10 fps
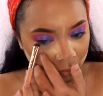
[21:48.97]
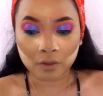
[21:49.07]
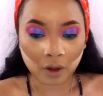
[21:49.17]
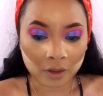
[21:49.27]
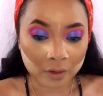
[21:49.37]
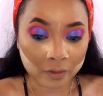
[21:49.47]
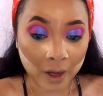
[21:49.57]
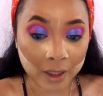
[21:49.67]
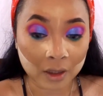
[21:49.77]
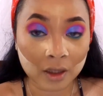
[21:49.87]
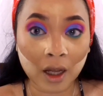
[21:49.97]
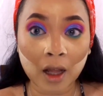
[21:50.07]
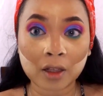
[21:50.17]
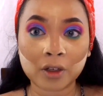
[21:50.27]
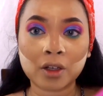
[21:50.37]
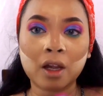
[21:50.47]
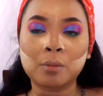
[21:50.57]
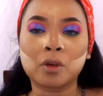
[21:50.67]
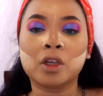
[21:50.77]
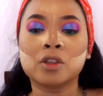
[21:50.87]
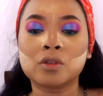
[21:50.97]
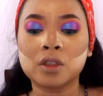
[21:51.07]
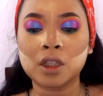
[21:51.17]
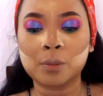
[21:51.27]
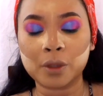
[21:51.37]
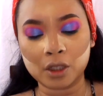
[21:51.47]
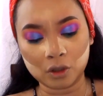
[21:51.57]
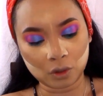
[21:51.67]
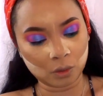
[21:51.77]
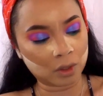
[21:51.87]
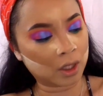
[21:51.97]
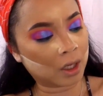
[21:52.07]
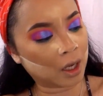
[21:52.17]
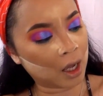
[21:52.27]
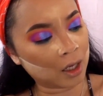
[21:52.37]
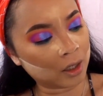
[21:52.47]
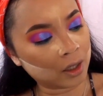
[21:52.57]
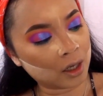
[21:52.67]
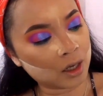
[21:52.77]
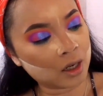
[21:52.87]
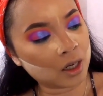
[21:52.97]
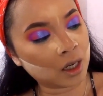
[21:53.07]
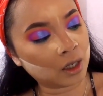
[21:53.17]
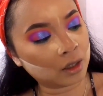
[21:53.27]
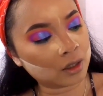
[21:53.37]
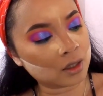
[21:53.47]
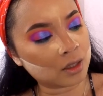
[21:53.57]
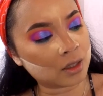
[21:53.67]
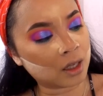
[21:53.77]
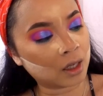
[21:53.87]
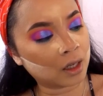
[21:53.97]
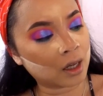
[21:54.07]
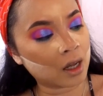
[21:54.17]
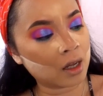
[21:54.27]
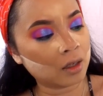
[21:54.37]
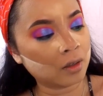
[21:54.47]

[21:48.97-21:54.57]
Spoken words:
For the final color, I'm going to dip into the color Nzinga